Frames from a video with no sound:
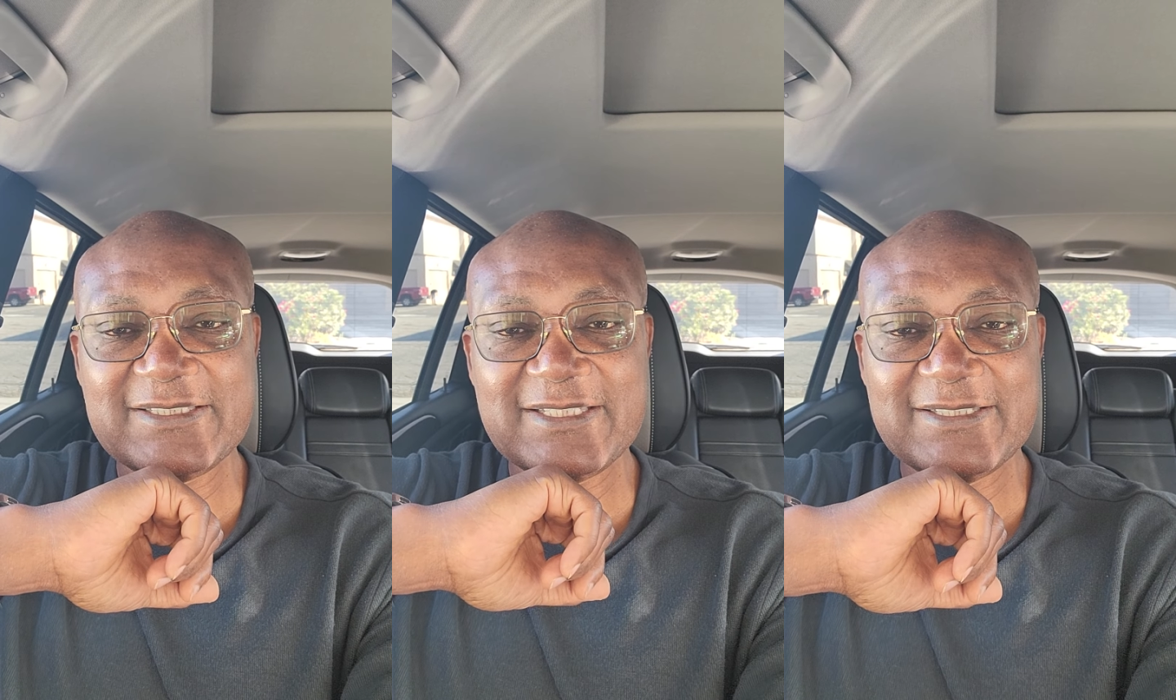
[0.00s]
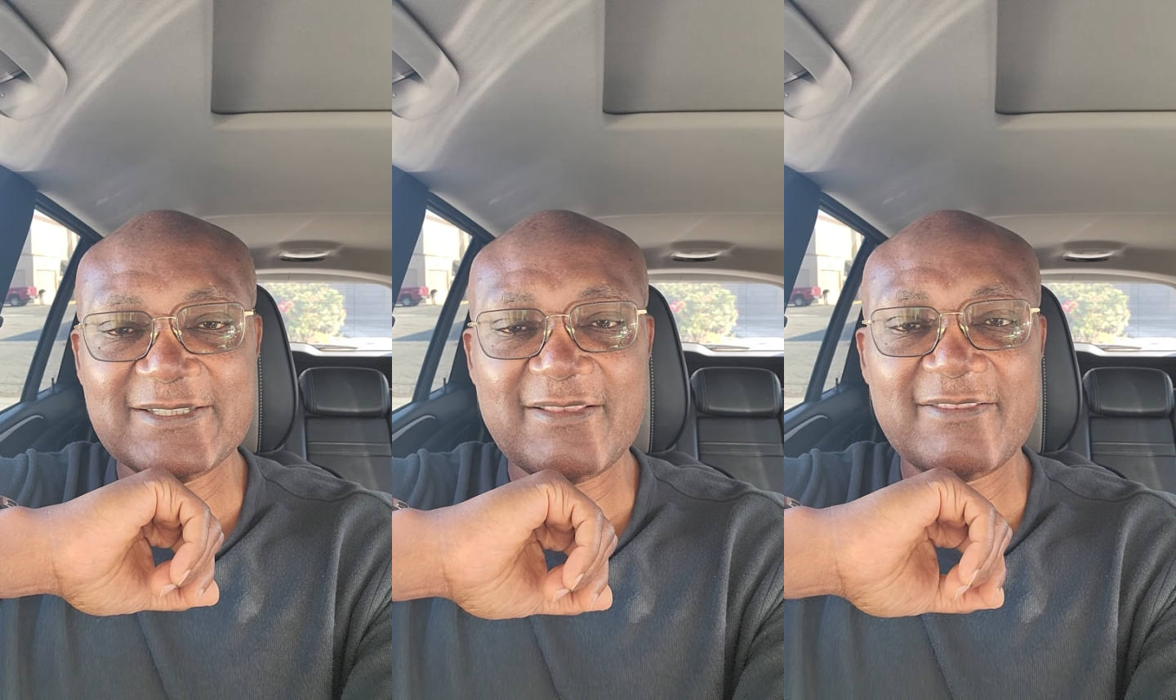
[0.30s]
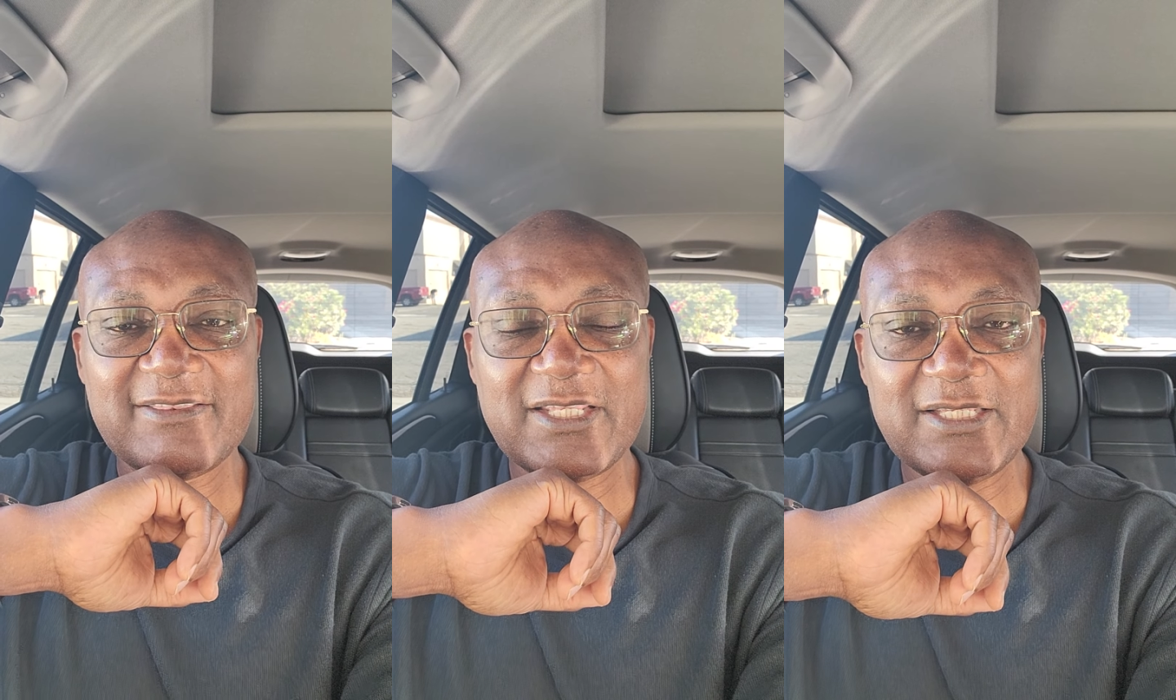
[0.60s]
things.
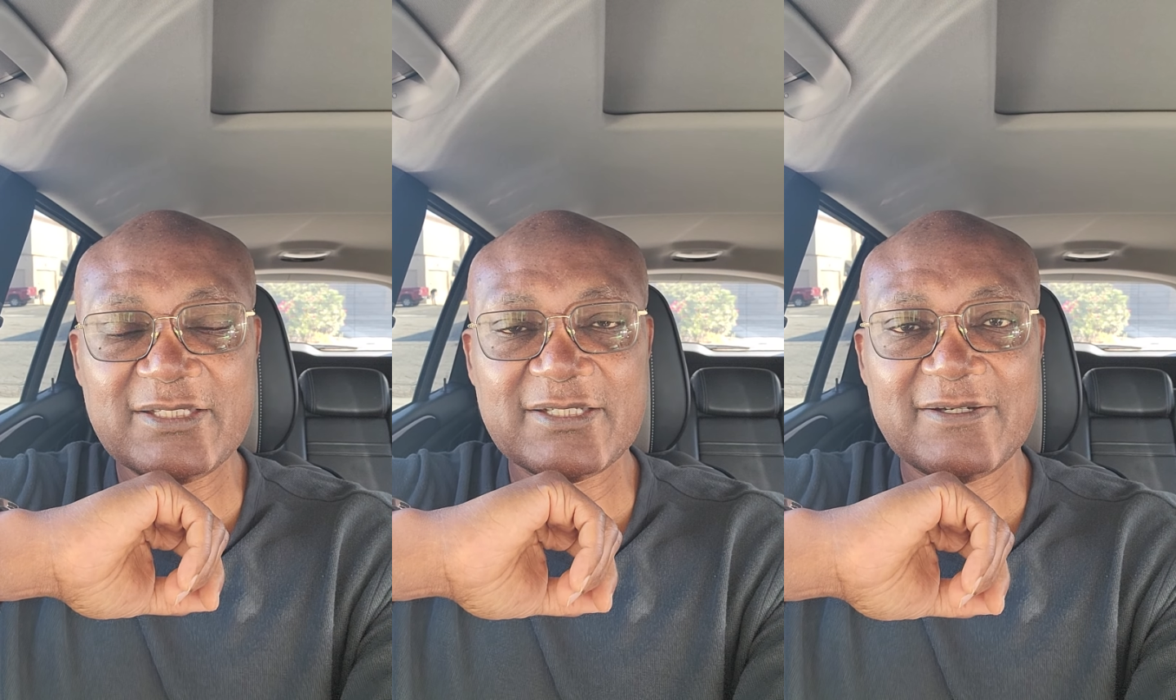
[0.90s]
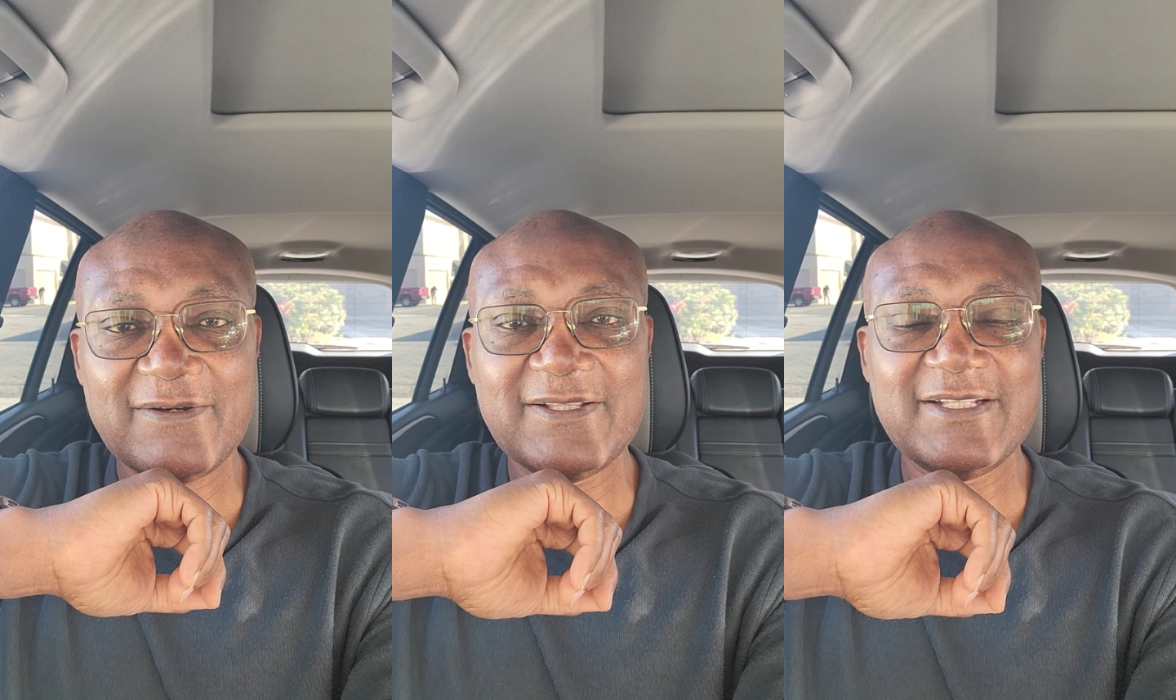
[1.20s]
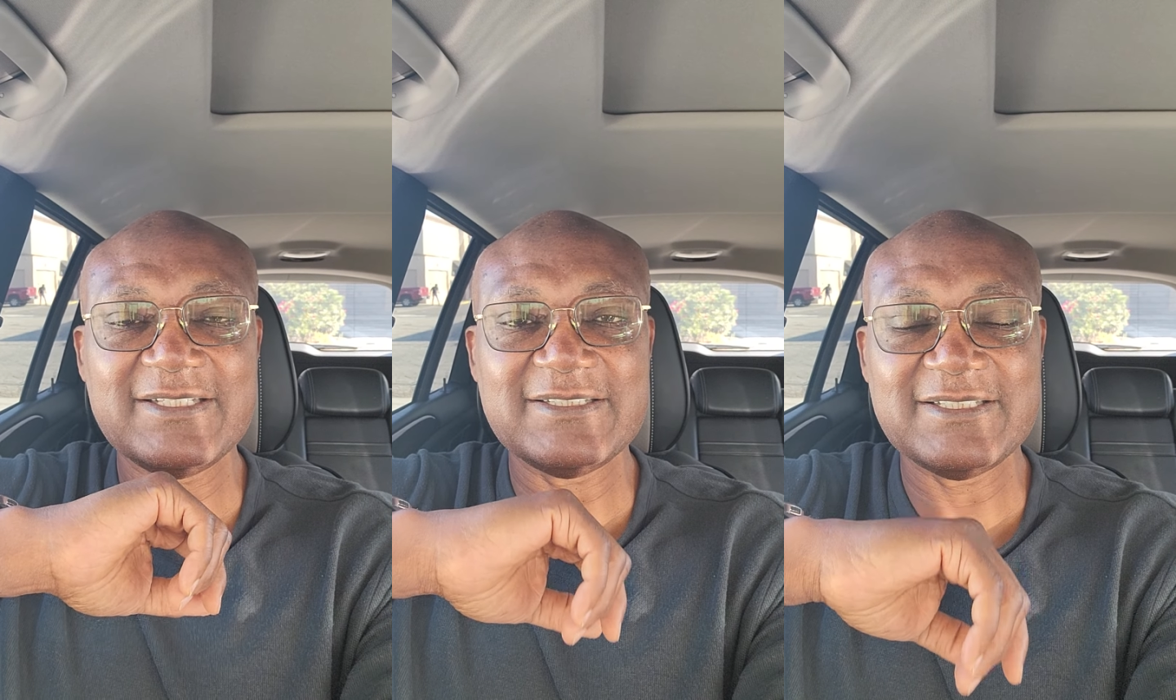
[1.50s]
Think on
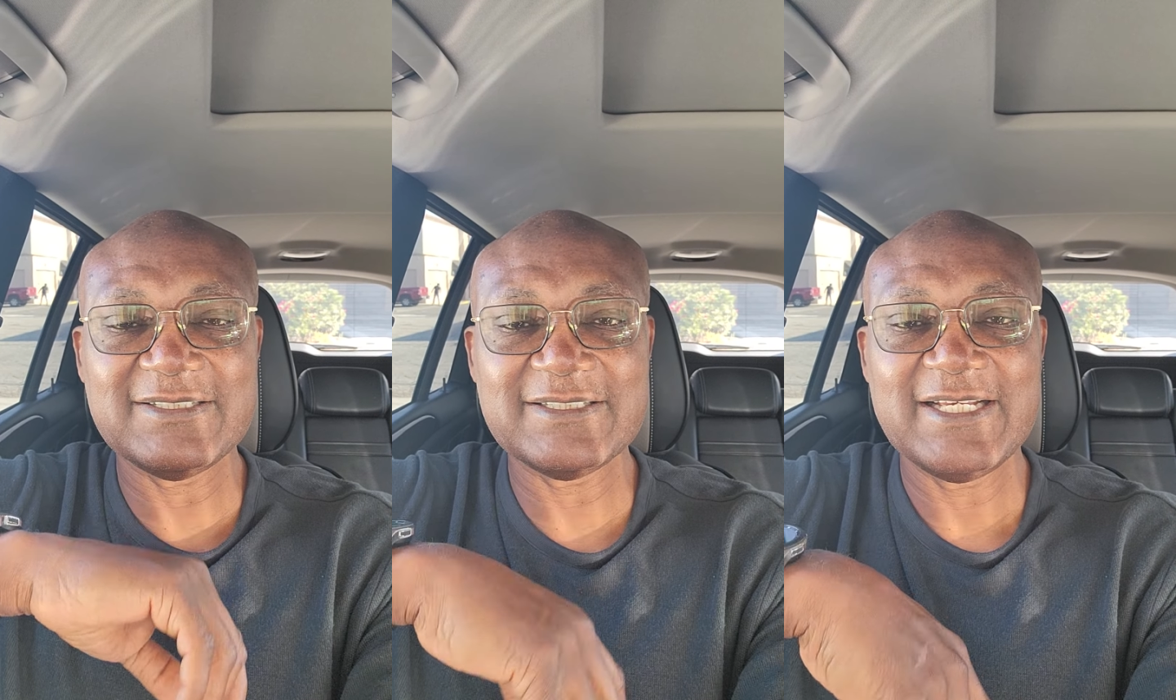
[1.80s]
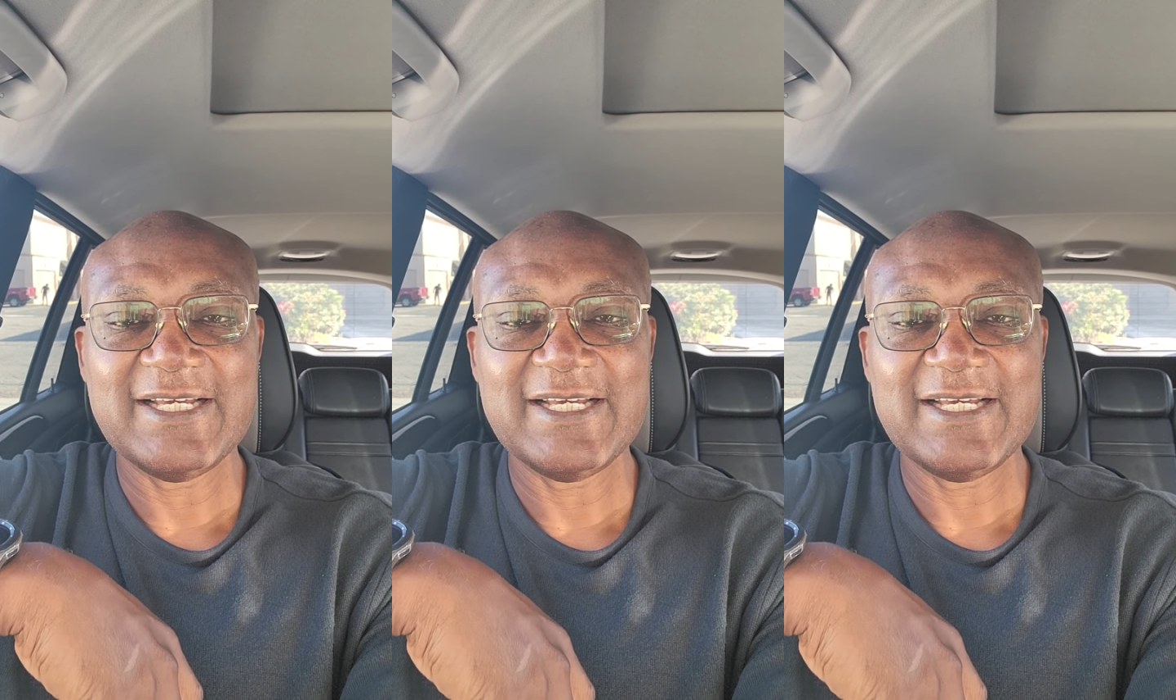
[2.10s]
these things.